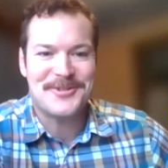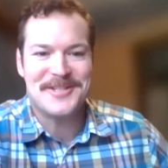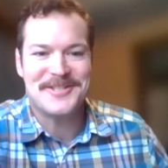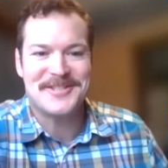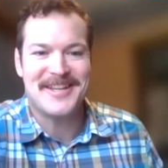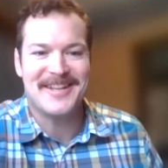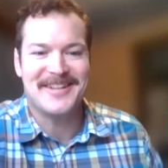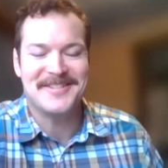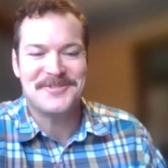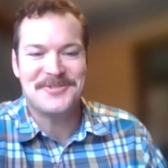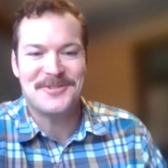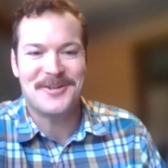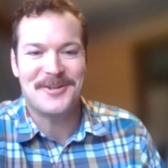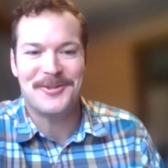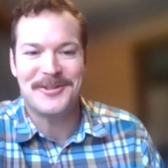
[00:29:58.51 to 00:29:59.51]
He said
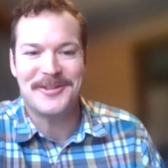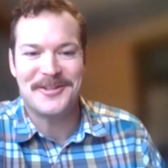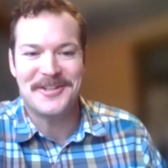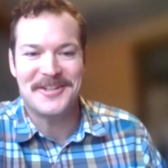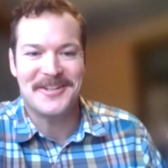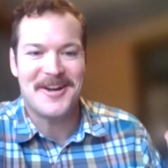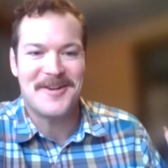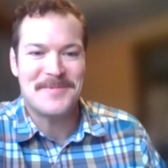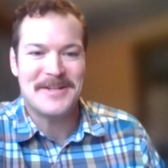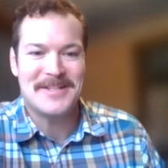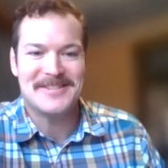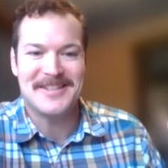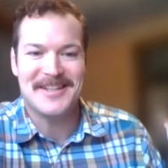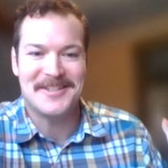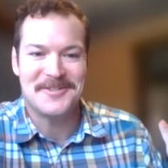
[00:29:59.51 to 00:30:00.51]
earlier in a comment, he
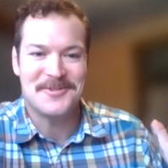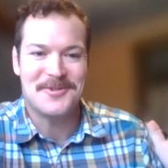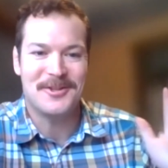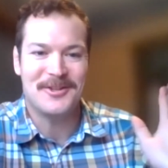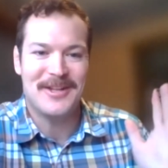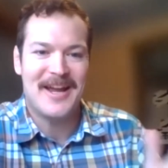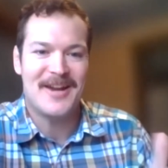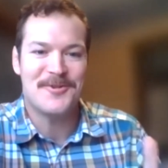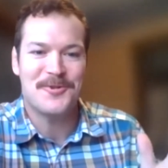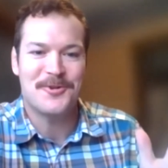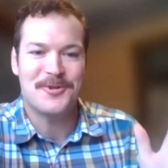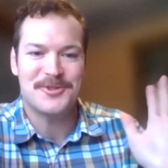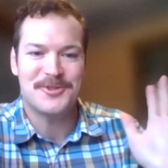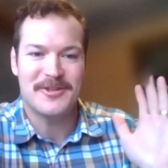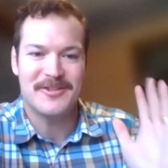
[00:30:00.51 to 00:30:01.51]
said, the
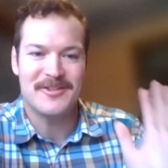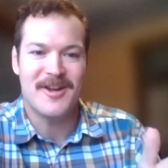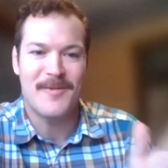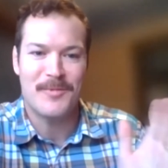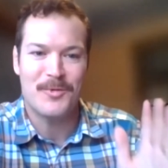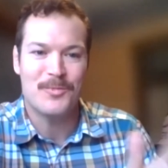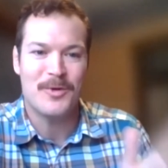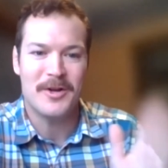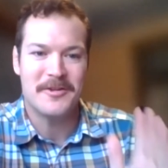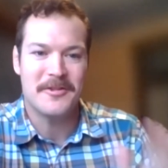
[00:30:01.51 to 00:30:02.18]
landowners are the number one